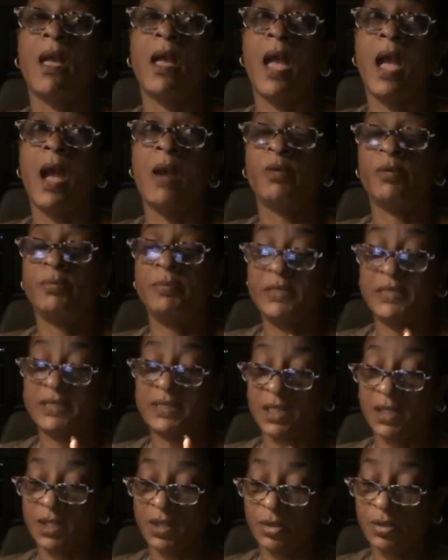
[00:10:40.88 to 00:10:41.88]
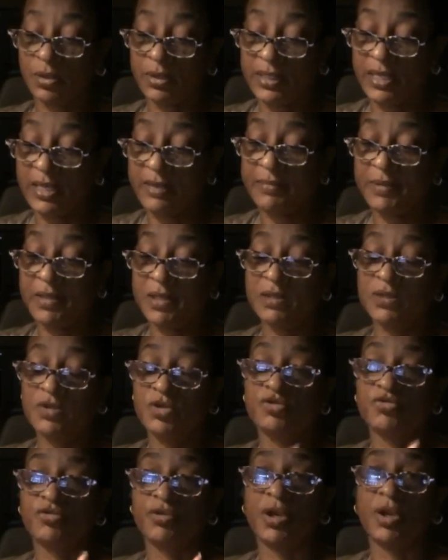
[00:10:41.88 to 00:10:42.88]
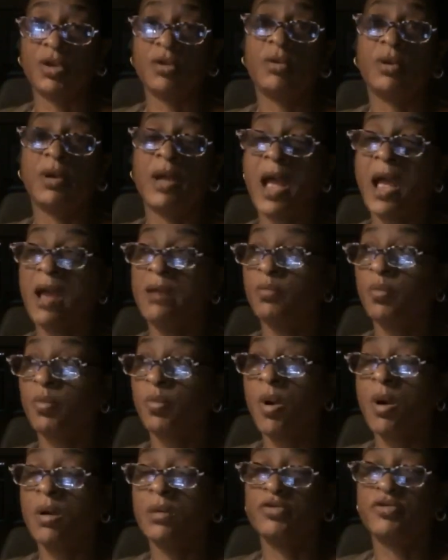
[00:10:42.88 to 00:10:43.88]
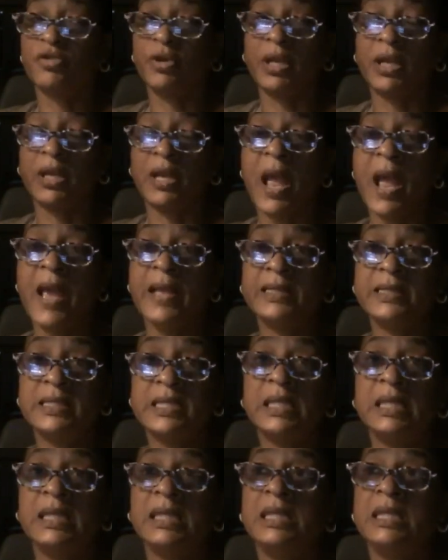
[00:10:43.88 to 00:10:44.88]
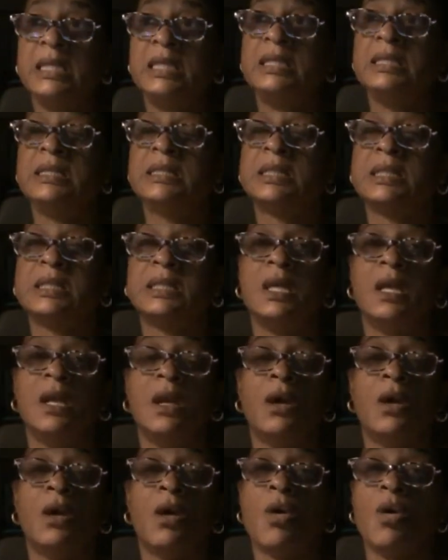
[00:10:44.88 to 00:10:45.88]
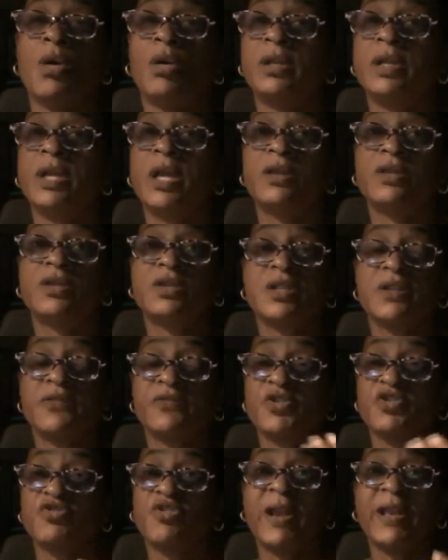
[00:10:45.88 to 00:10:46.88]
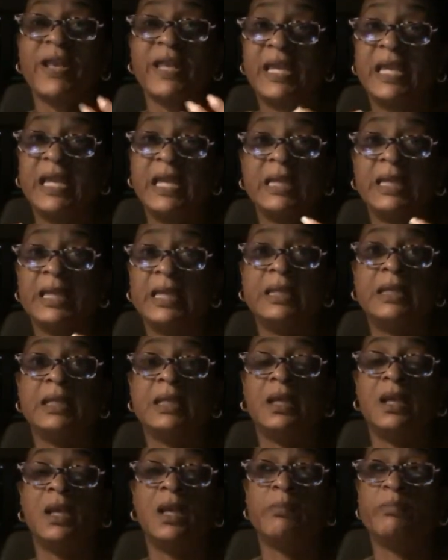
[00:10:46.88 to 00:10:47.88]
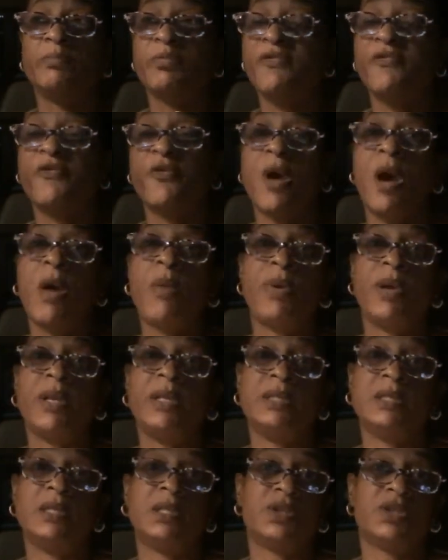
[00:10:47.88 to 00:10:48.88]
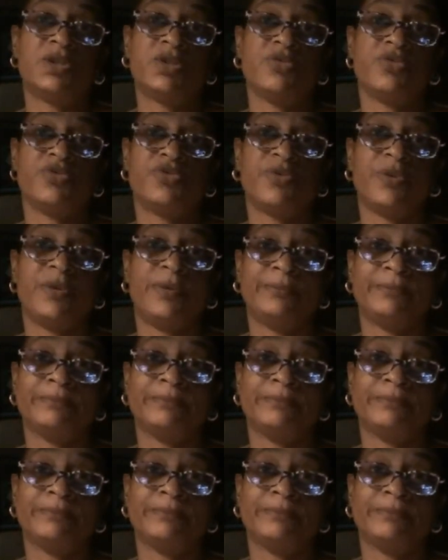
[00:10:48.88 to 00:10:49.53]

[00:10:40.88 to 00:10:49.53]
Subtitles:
I would be sucking on lemons, drinking hot teas and all the other stuff to try to heal it before I went and did a surgery.